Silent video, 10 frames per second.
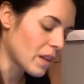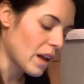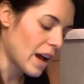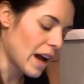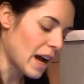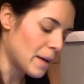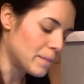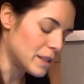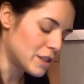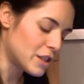
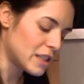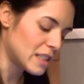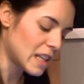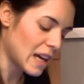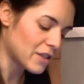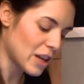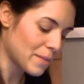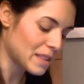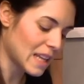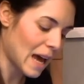But
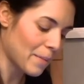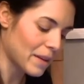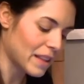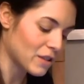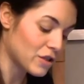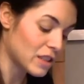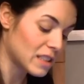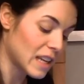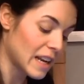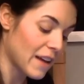Gemma's happy that she
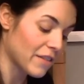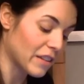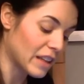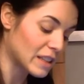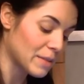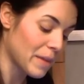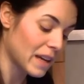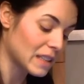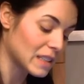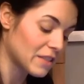said everything to
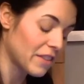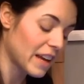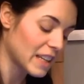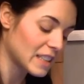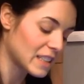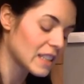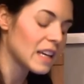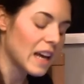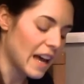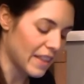Megan's face,
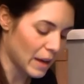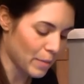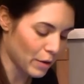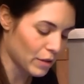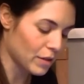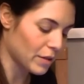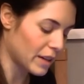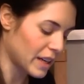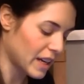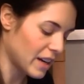and they both
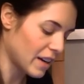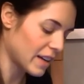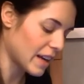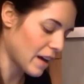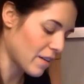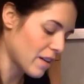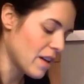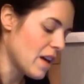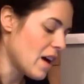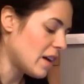agree and hug it out.
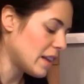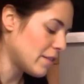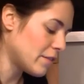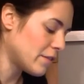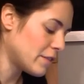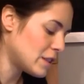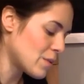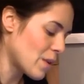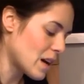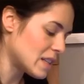
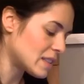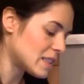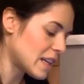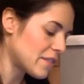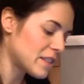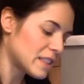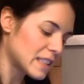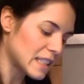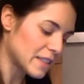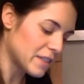11:51, David
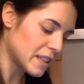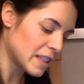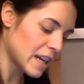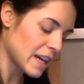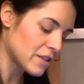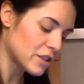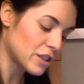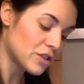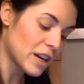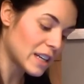is leaving.
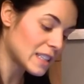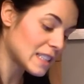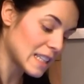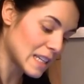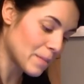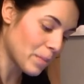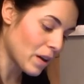Angie's trying to sleep.